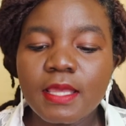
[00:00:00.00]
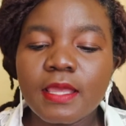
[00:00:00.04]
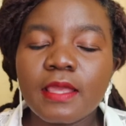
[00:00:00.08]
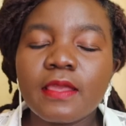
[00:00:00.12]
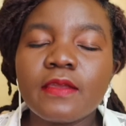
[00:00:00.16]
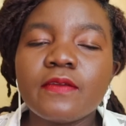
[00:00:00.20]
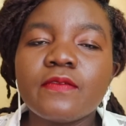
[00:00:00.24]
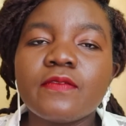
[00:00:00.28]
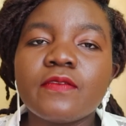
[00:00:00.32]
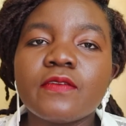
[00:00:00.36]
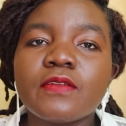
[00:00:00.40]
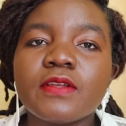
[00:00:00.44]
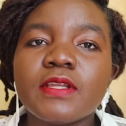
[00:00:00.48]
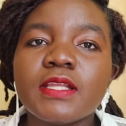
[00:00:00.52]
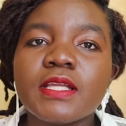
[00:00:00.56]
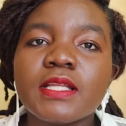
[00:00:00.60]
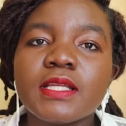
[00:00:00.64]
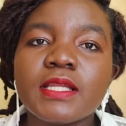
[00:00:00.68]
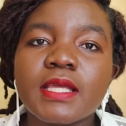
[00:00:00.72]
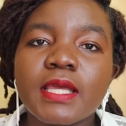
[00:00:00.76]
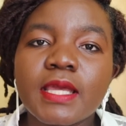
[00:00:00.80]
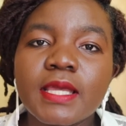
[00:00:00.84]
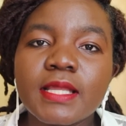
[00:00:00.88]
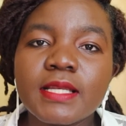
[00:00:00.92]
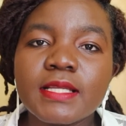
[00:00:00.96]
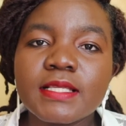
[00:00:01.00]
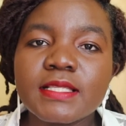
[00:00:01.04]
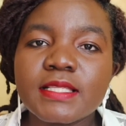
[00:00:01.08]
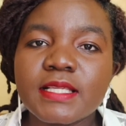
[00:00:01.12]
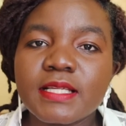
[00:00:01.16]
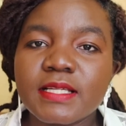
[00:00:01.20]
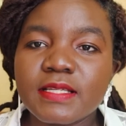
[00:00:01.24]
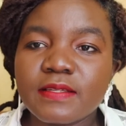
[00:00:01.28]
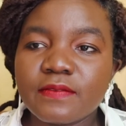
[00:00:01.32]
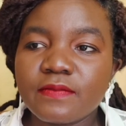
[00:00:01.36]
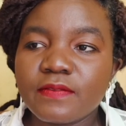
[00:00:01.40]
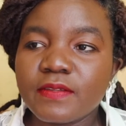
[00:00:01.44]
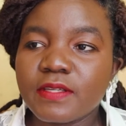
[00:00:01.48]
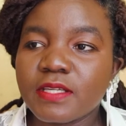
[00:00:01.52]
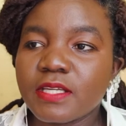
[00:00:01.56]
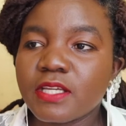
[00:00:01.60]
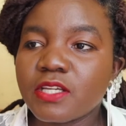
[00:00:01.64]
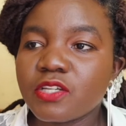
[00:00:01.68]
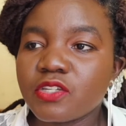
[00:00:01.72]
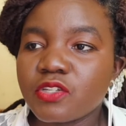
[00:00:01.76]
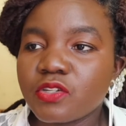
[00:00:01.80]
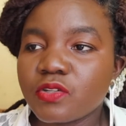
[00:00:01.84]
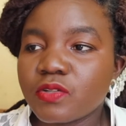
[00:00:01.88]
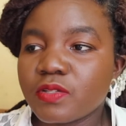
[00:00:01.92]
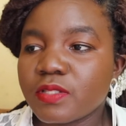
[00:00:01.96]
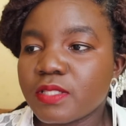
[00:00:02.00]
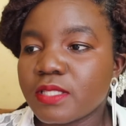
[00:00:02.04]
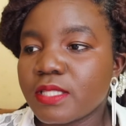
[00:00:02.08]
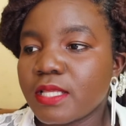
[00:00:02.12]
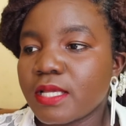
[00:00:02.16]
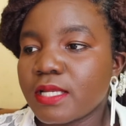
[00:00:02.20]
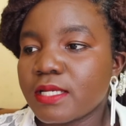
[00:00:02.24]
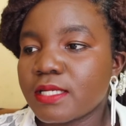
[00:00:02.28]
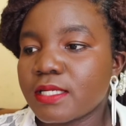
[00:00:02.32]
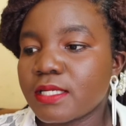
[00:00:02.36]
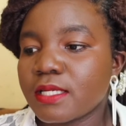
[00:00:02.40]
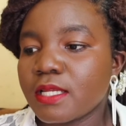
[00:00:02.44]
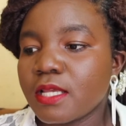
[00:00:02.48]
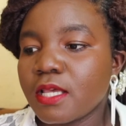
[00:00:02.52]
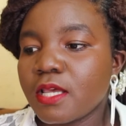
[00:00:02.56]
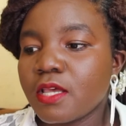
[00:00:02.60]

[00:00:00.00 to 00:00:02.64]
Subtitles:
If you did any certification, that